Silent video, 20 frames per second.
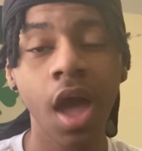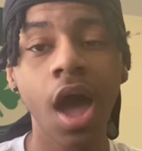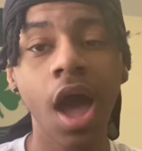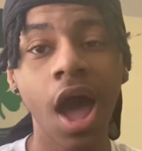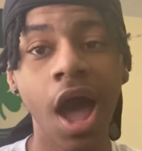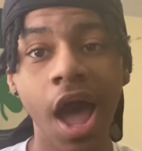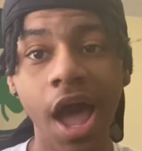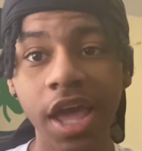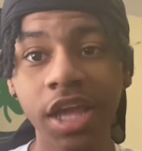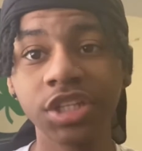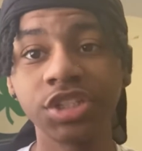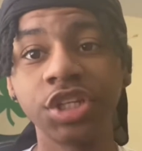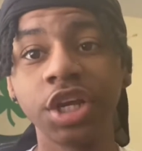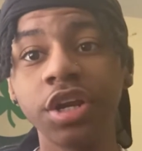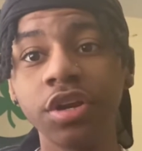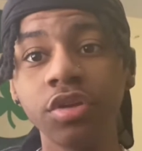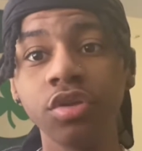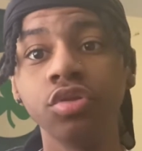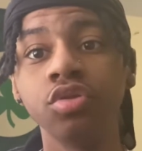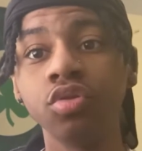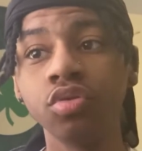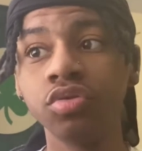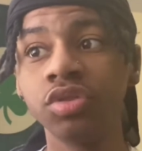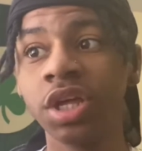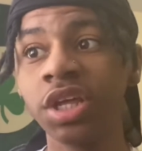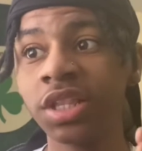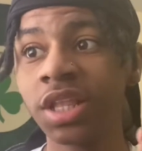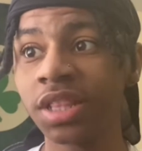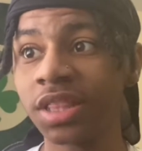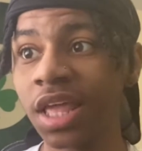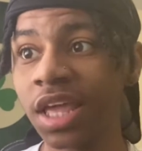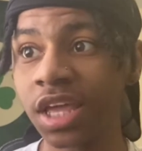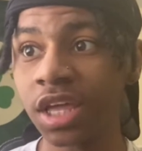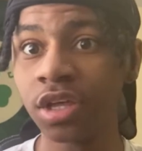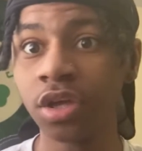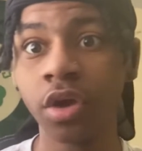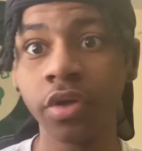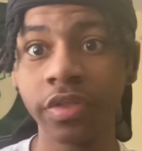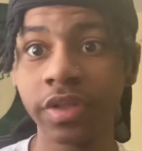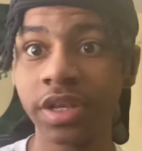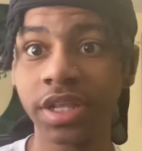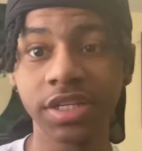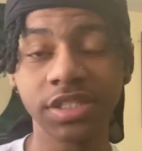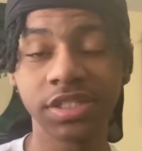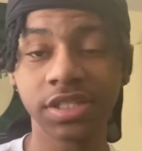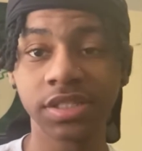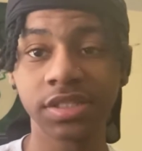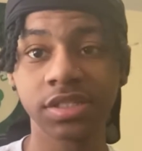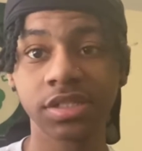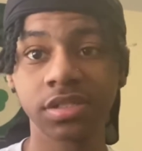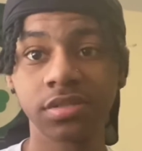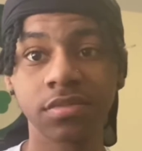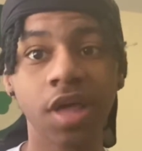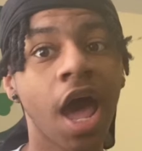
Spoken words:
I genuinely do think that they can go the distance.